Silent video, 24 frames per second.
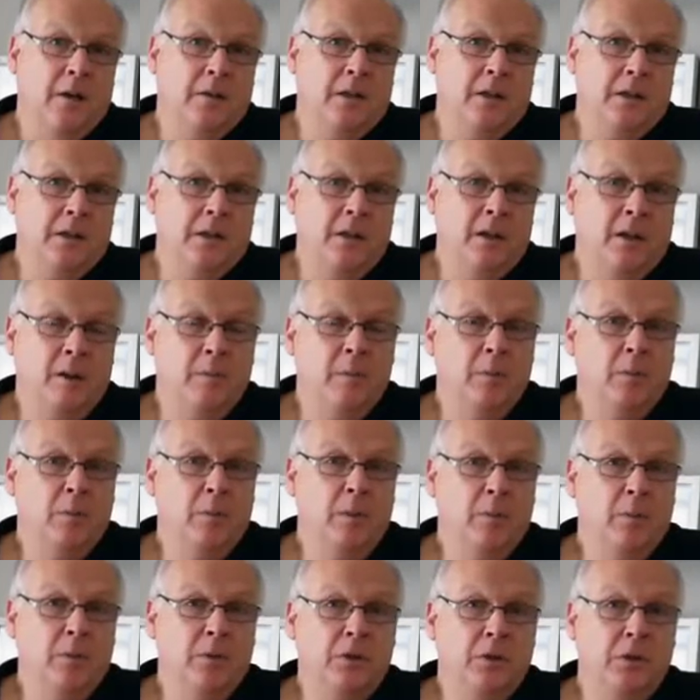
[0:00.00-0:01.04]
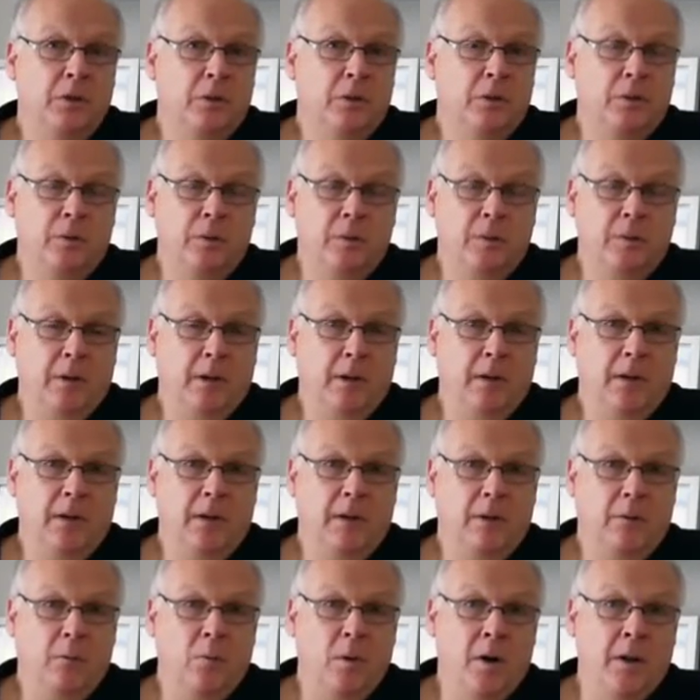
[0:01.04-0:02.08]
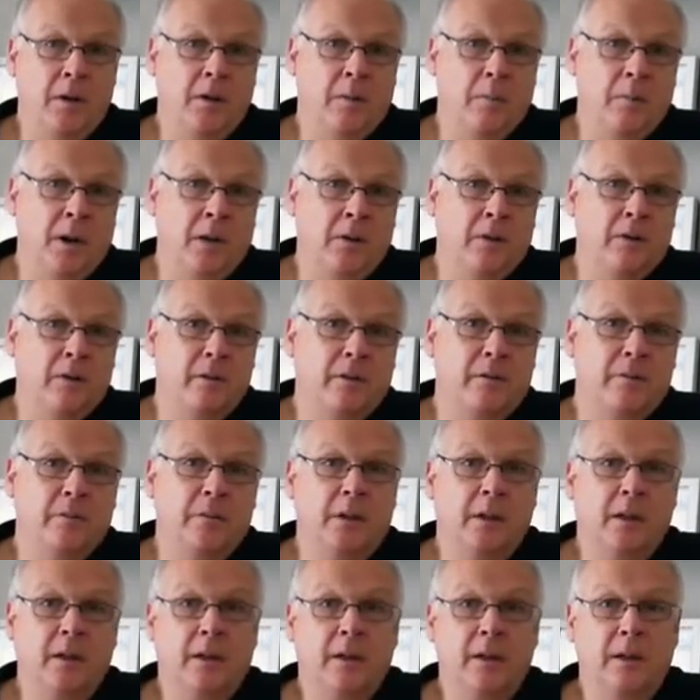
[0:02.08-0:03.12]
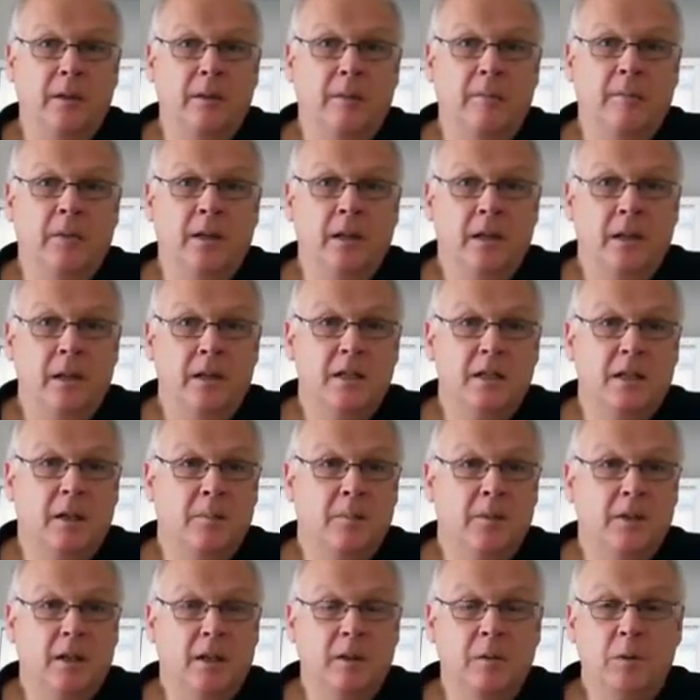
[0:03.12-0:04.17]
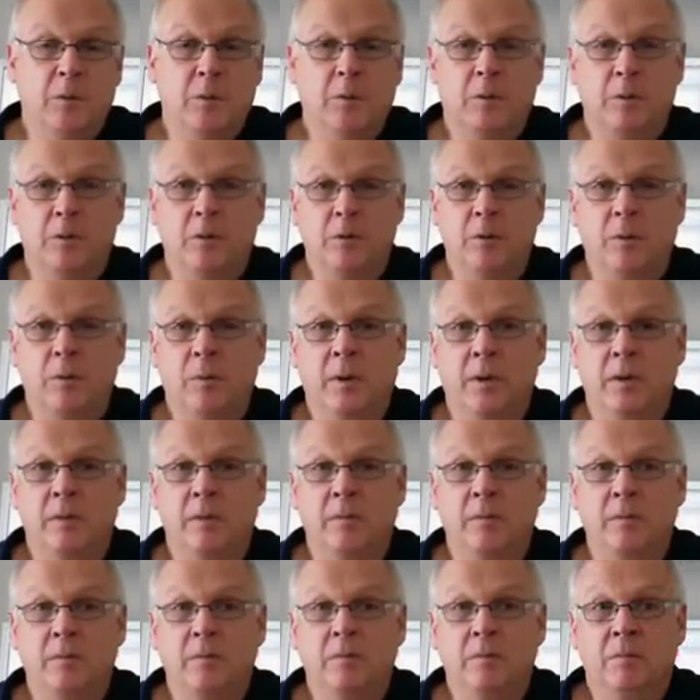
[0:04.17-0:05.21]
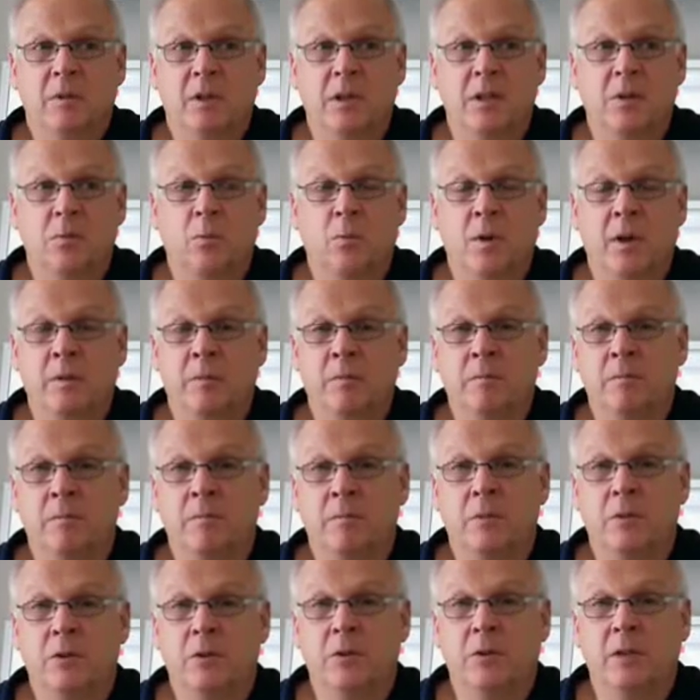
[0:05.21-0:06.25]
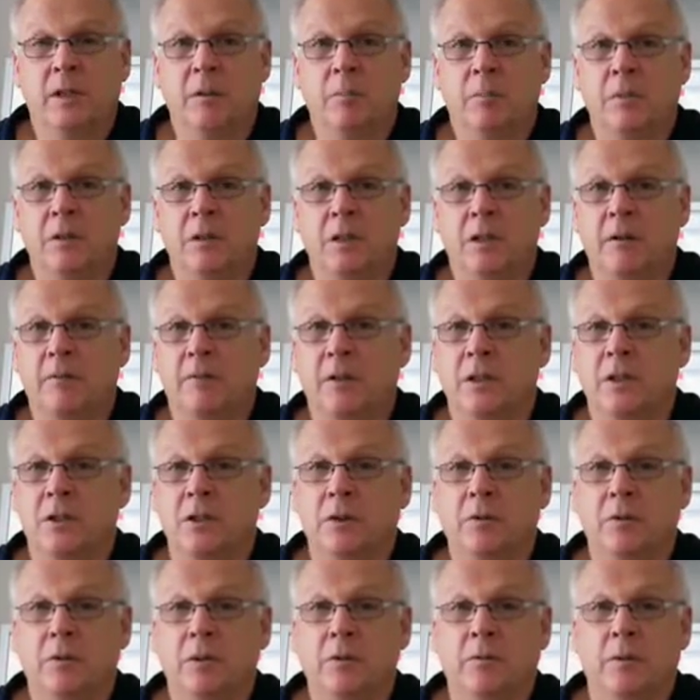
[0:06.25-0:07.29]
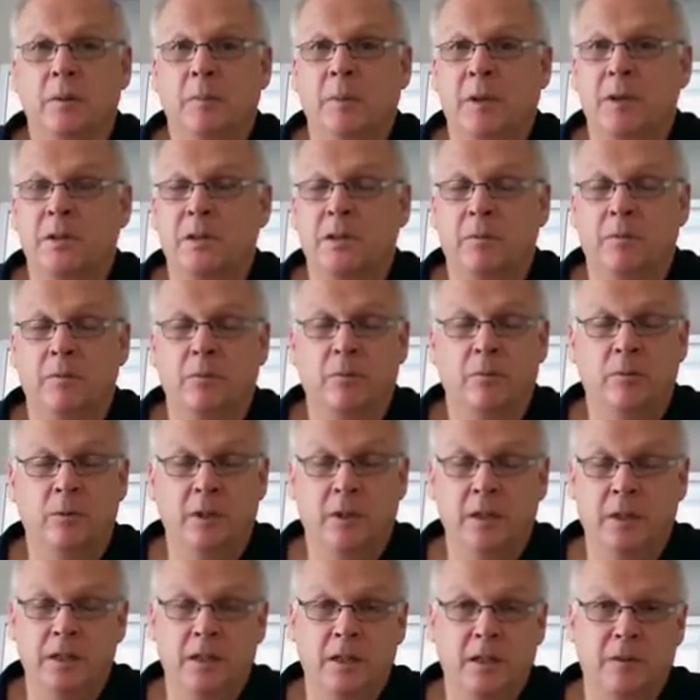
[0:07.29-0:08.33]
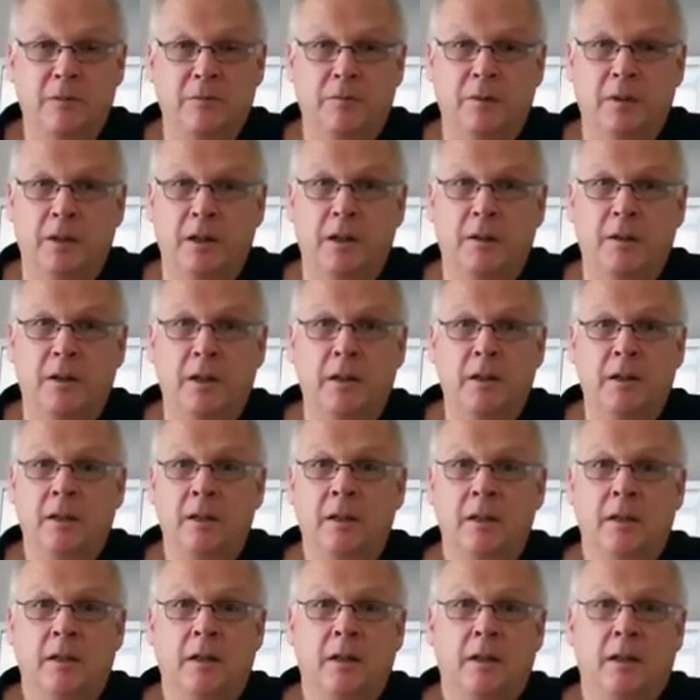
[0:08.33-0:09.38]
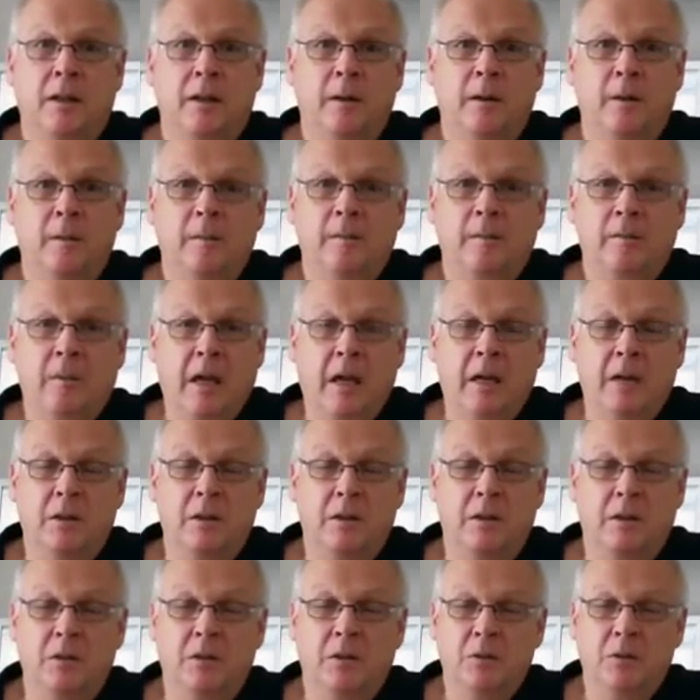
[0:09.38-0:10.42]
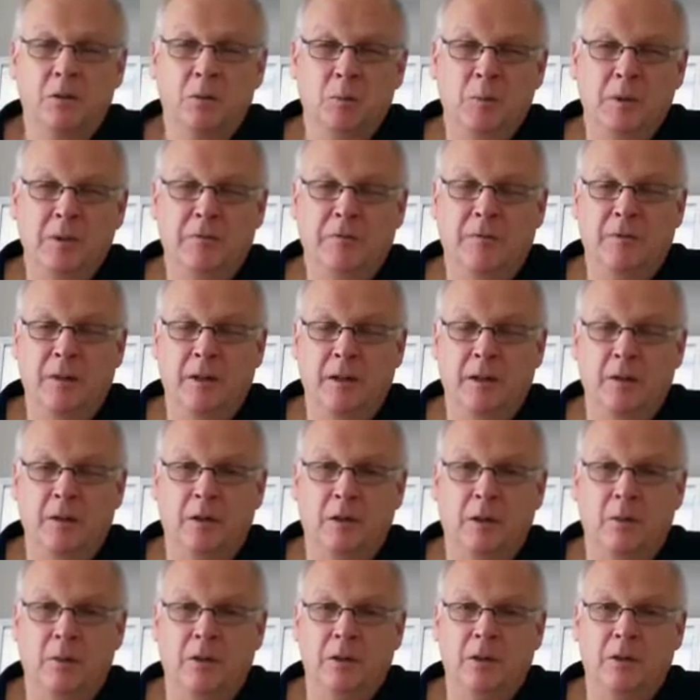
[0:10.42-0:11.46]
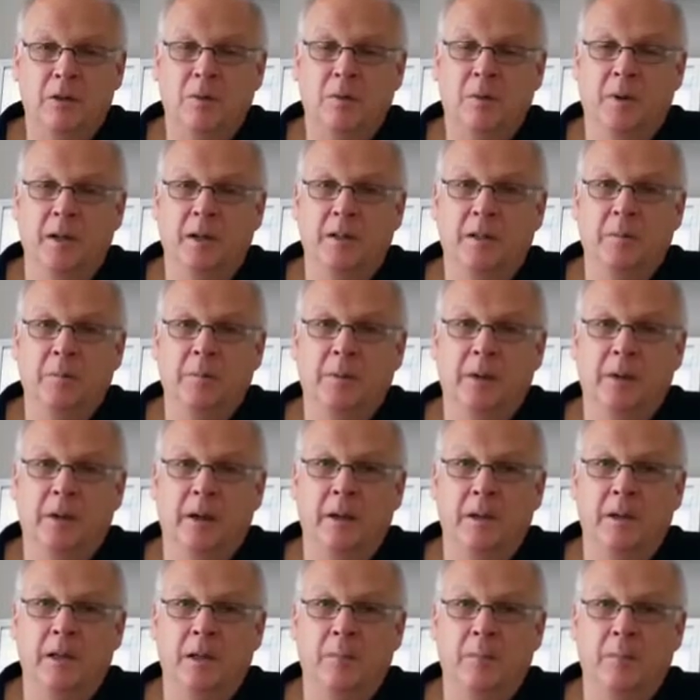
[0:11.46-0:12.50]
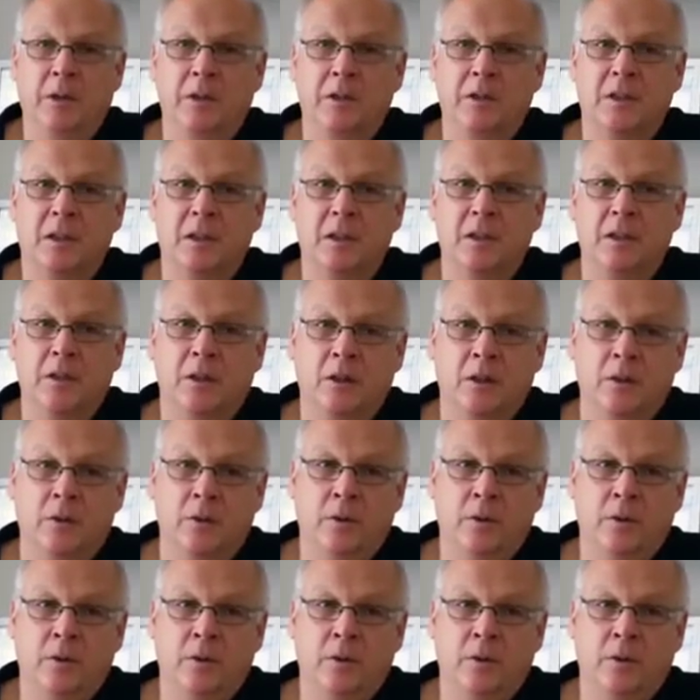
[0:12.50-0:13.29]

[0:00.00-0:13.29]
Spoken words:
Other times we will do one a month. Sometimes we will do just one treatment every 2 or 3 months. It really does vary. And you normally find that owners are quite compliant here because they